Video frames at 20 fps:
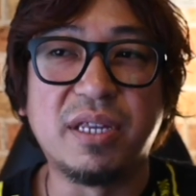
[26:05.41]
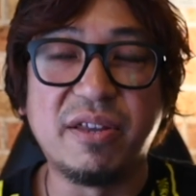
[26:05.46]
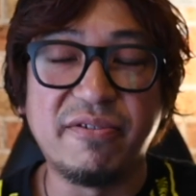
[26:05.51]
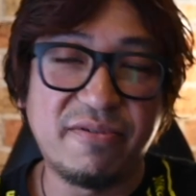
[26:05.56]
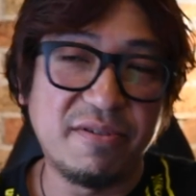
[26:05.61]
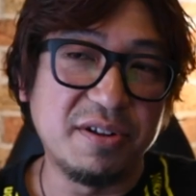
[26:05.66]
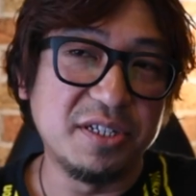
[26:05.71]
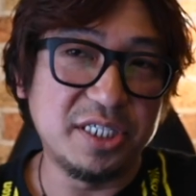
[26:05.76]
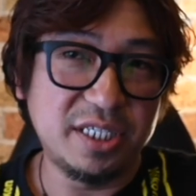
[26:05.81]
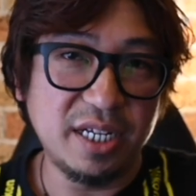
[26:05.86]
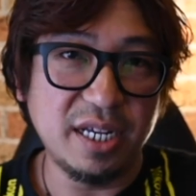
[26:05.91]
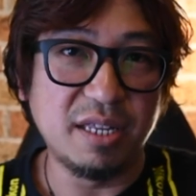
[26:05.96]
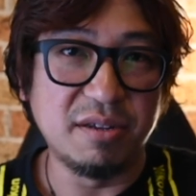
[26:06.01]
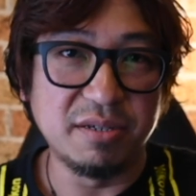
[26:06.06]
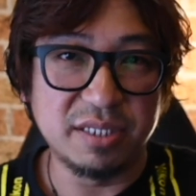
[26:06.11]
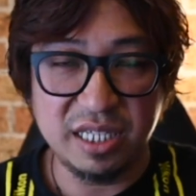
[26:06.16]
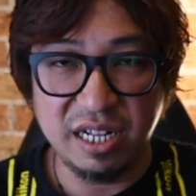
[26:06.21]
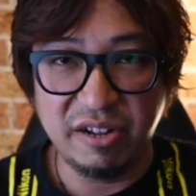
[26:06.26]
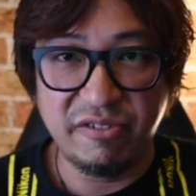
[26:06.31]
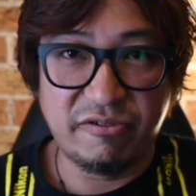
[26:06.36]
differentiate
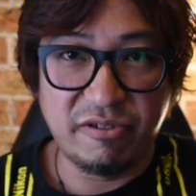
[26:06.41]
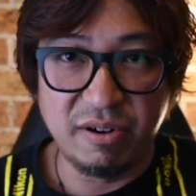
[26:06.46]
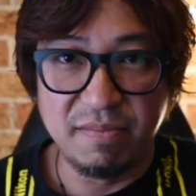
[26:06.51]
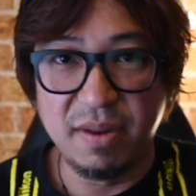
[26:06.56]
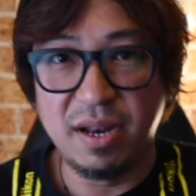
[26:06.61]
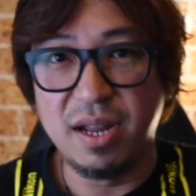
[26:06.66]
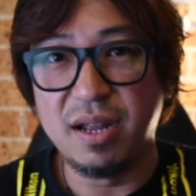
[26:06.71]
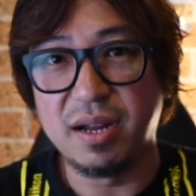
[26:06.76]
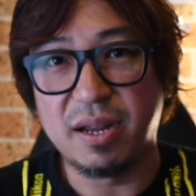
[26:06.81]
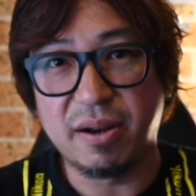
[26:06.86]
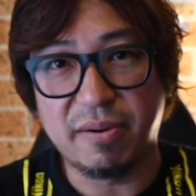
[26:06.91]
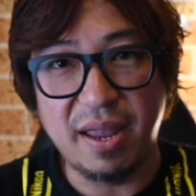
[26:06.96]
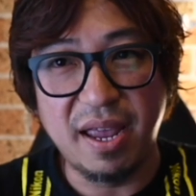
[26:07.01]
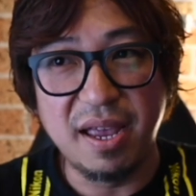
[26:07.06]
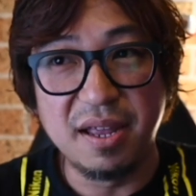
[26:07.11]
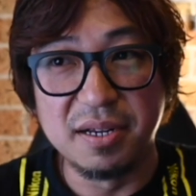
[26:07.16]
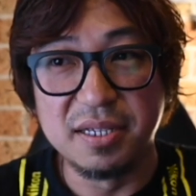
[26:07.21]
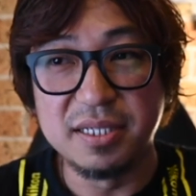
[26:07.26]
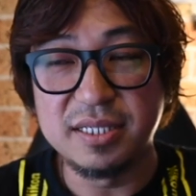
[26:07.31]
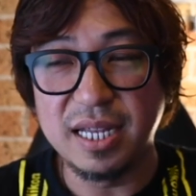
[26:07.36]
yourself from another
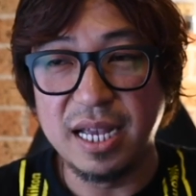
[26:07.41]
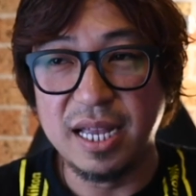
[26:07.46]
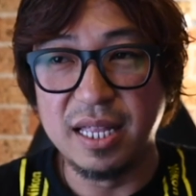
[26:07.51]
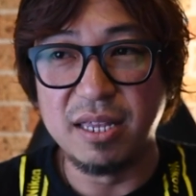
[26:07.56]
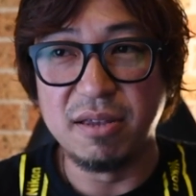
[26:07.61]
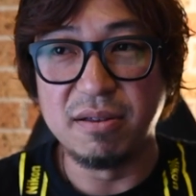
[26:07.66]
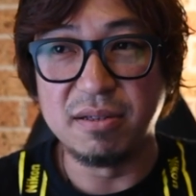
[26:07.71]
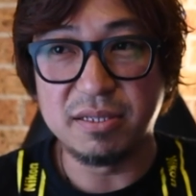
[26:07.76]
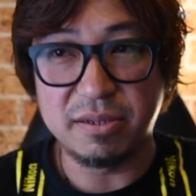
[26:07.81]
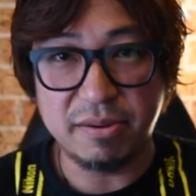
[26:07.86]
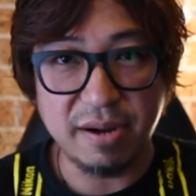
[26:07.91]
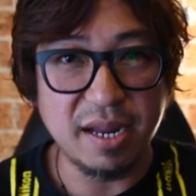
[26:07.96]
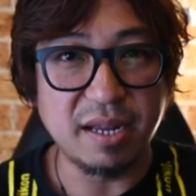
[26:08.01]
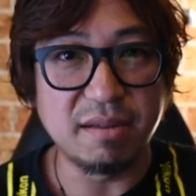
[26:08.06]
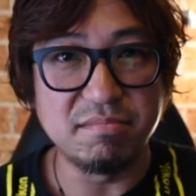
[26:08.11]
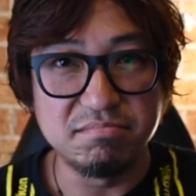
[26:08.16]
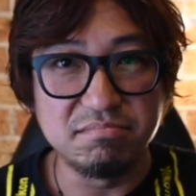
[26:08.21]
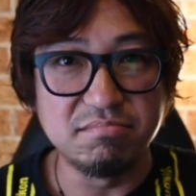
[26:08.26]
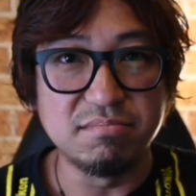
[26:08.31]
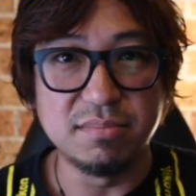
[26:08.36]
creators and you
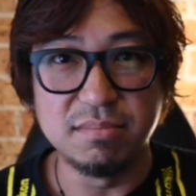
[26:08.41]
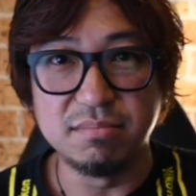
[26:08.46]
attract